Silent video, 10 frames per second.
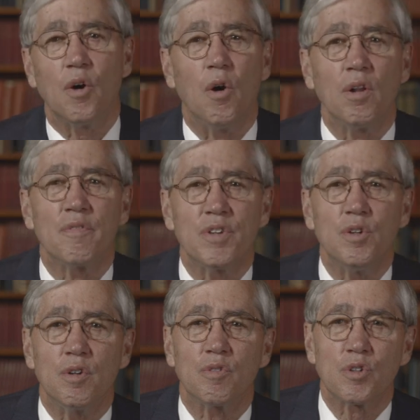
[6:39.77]
all of the
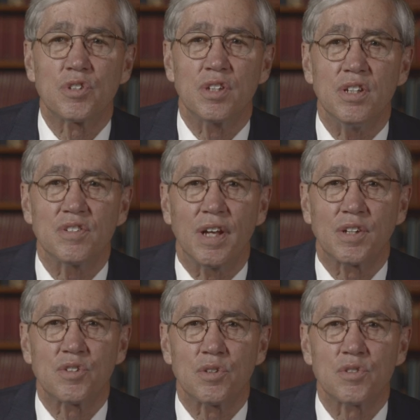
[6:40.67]
university's
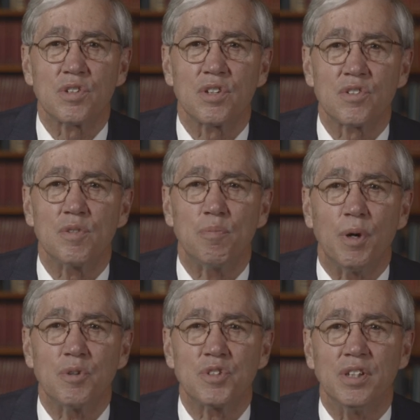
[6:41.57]
lectures,
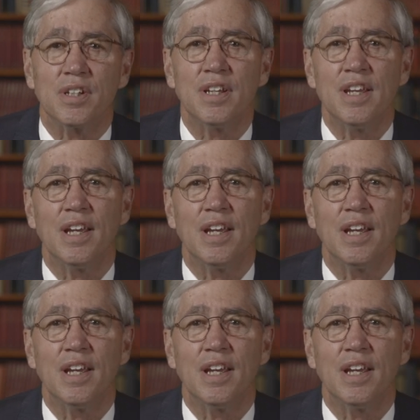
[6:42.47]
symposia,